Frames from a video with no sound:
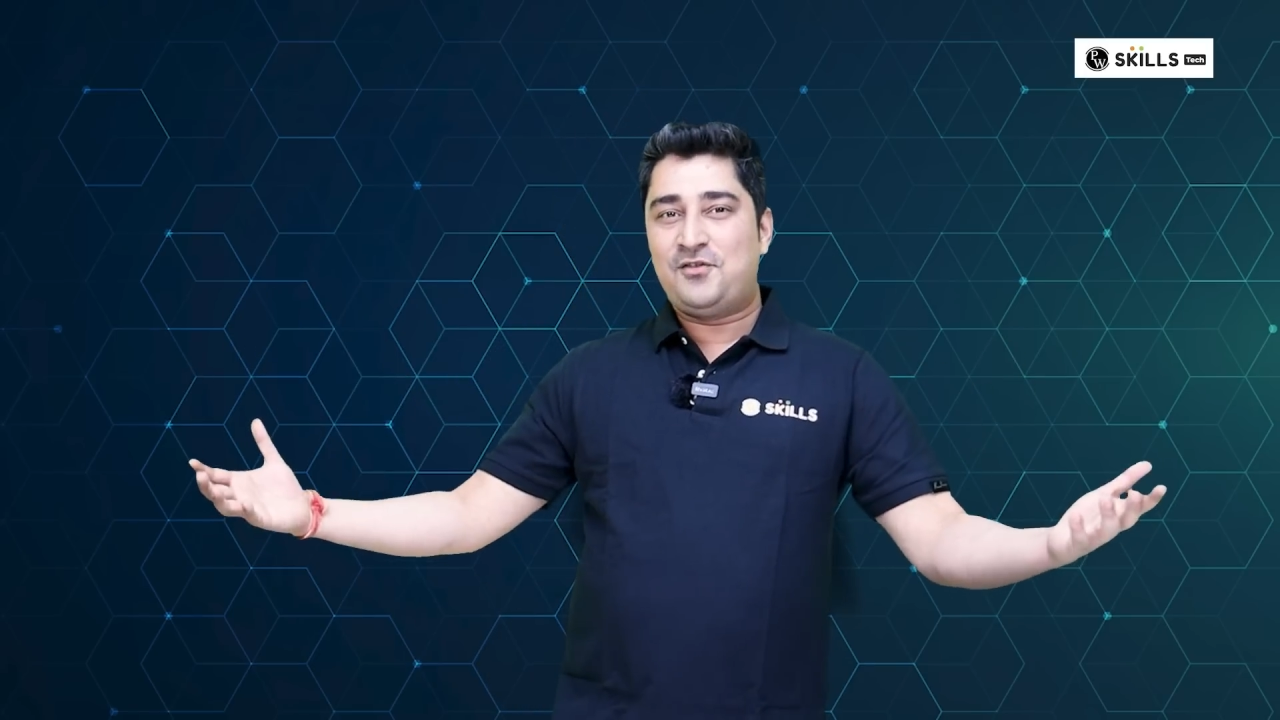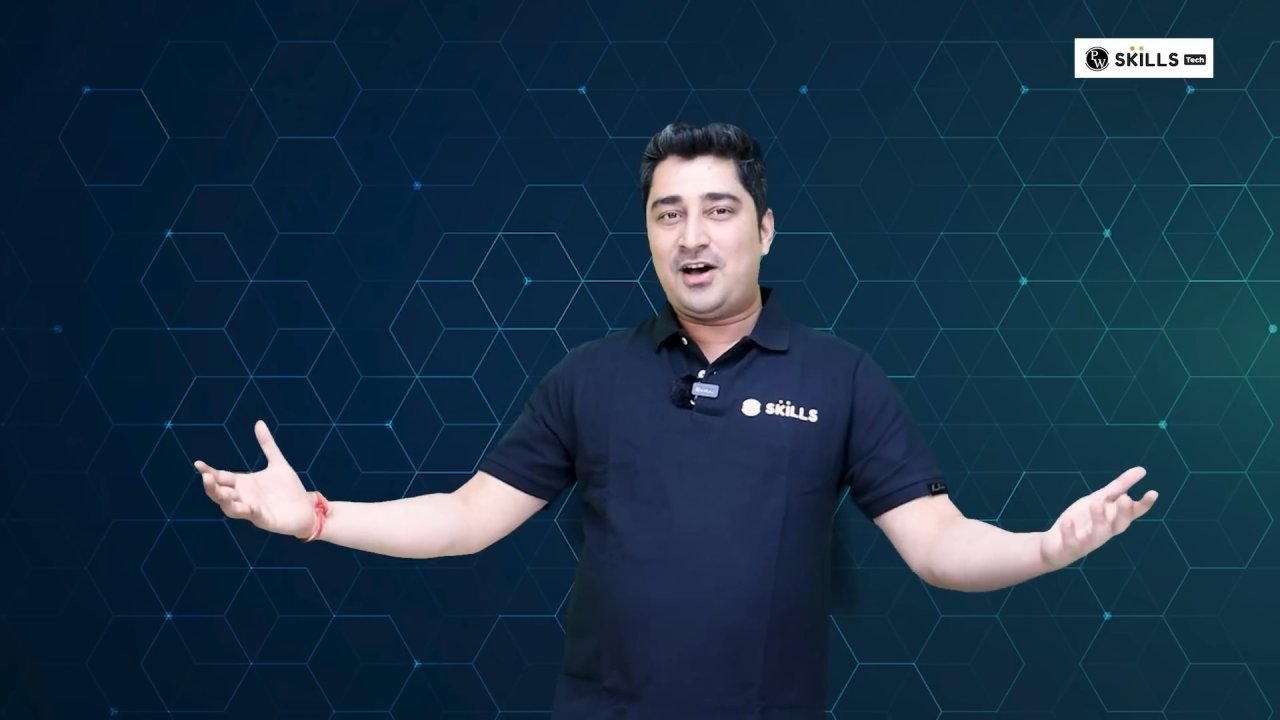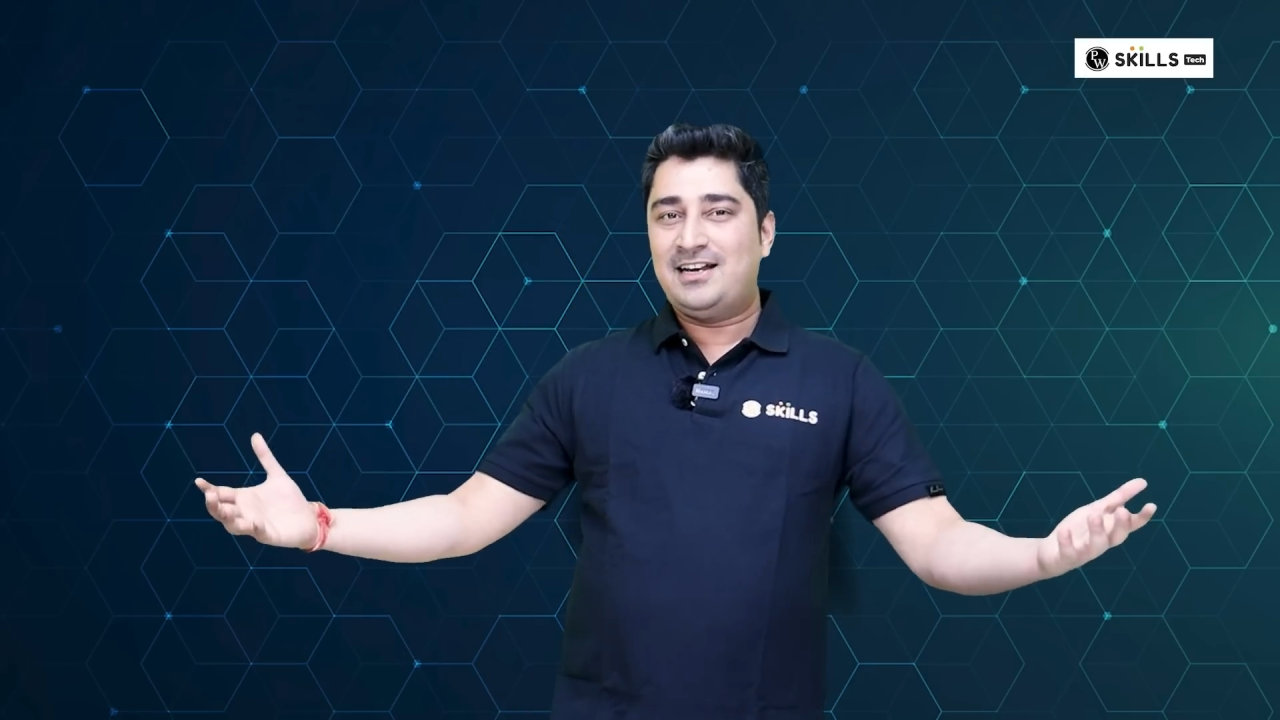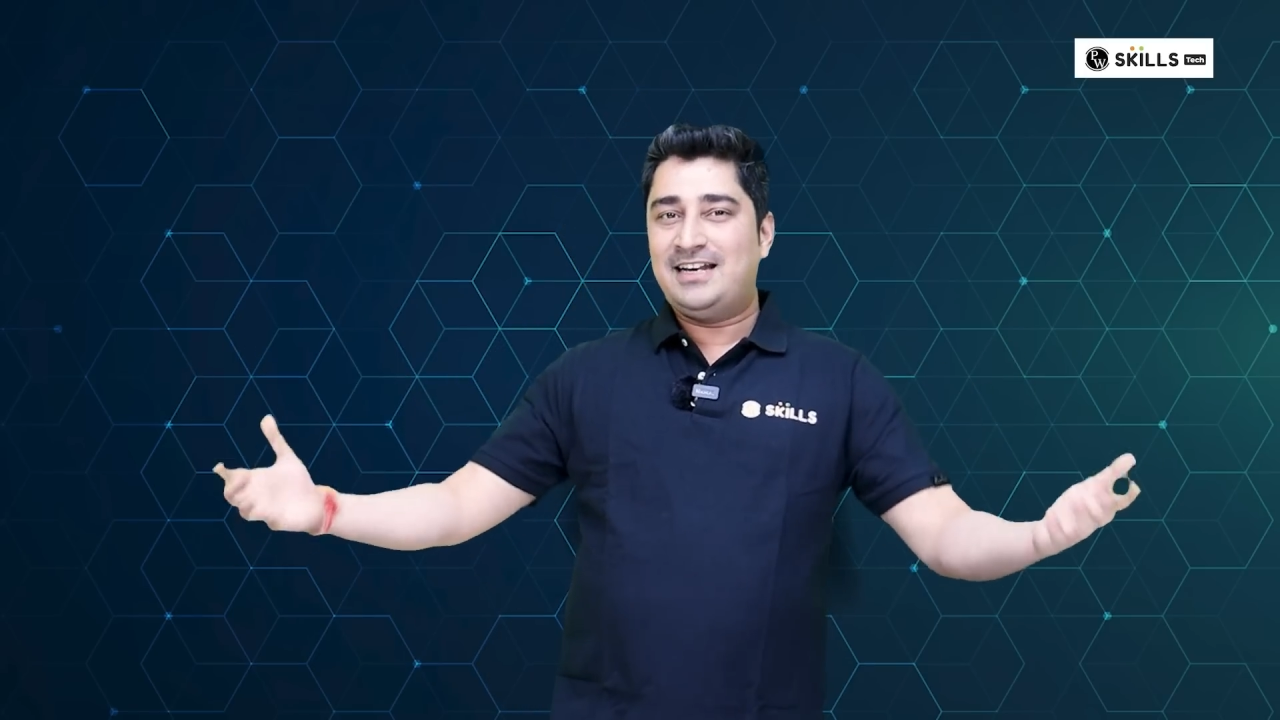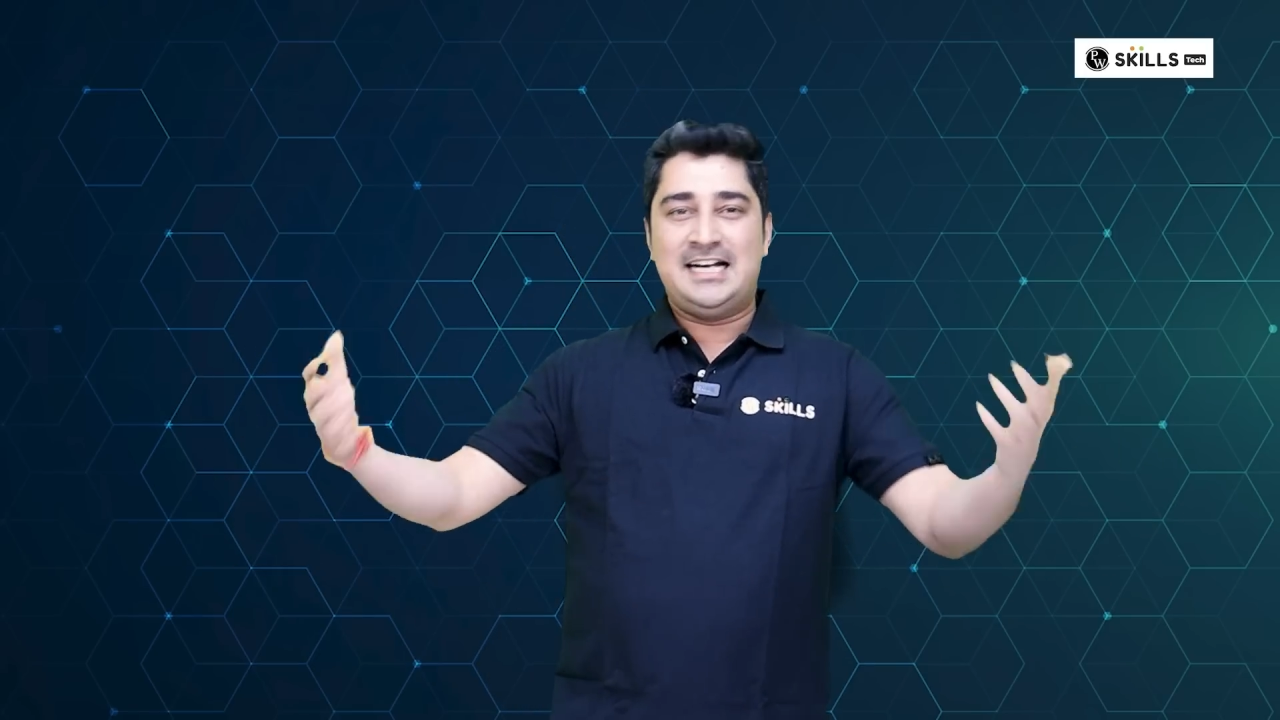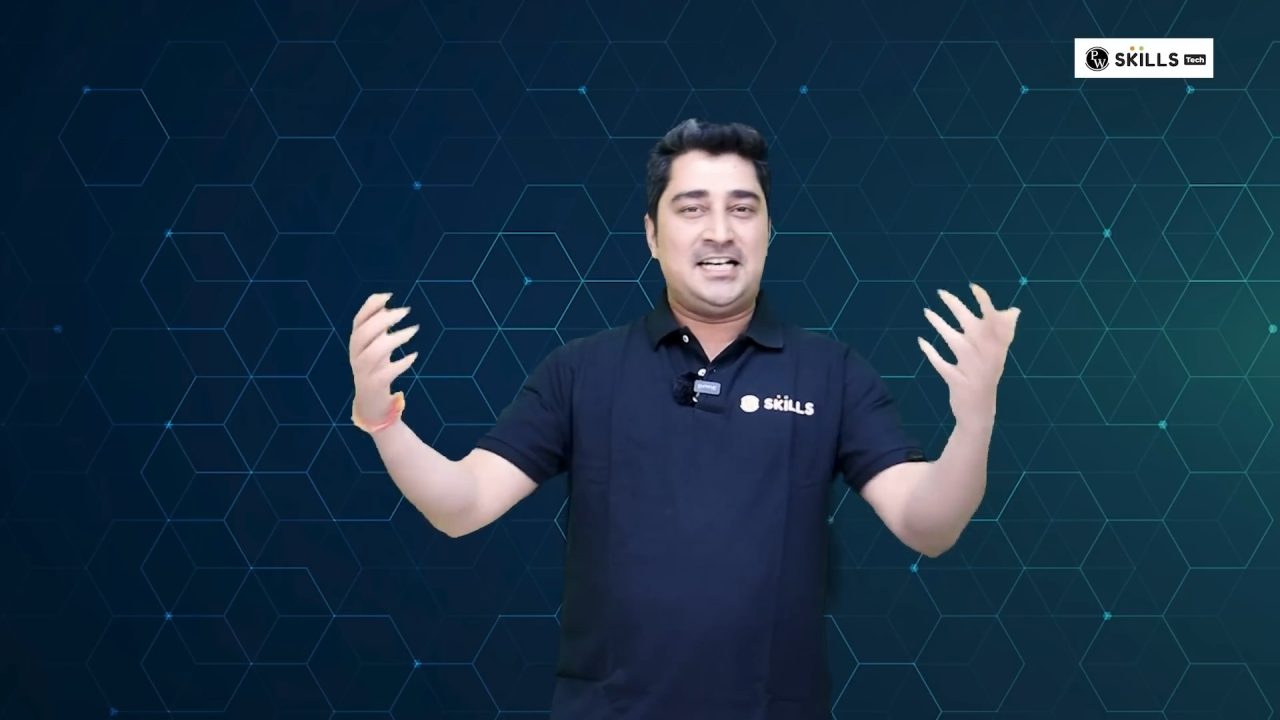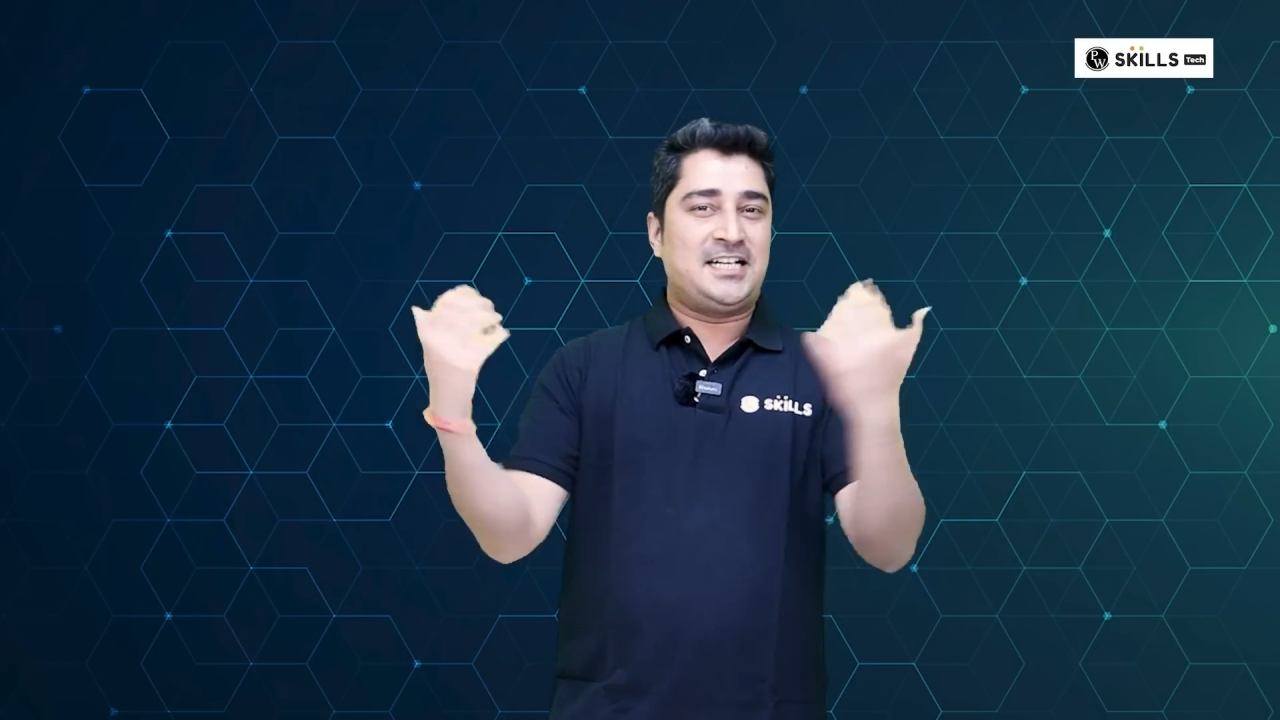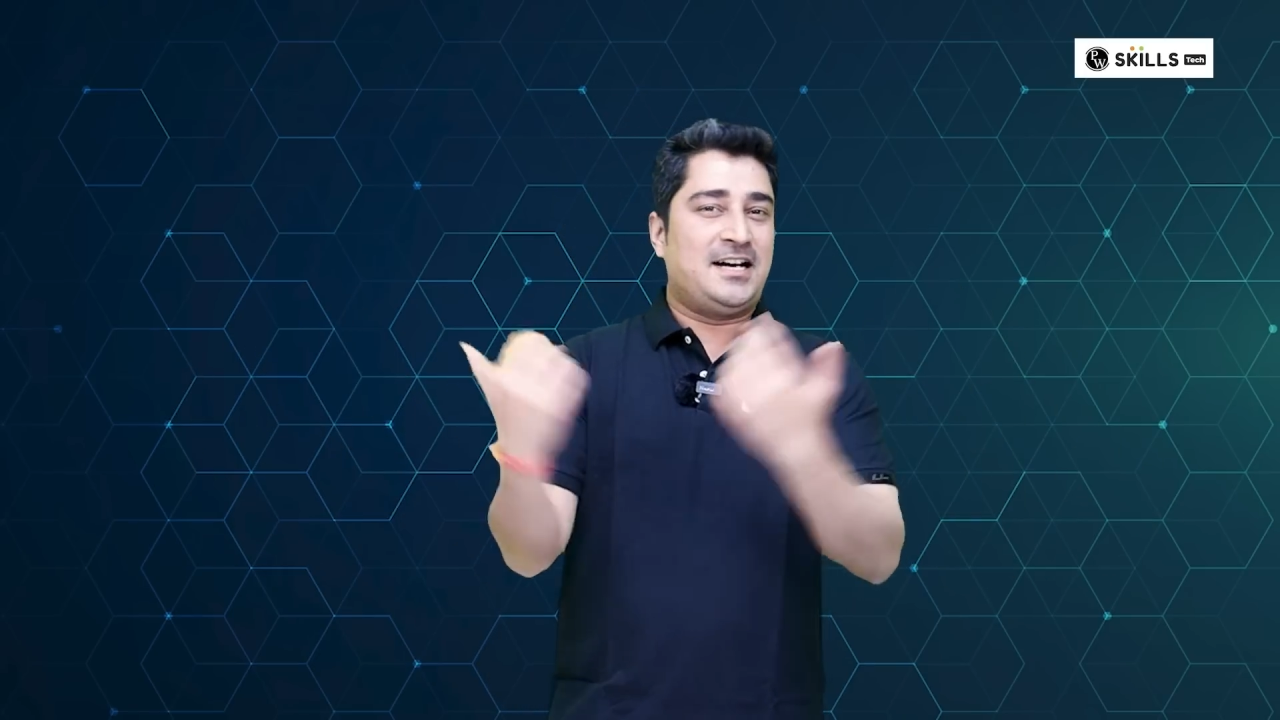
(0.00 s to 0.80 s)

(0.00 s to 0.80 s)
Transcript: one in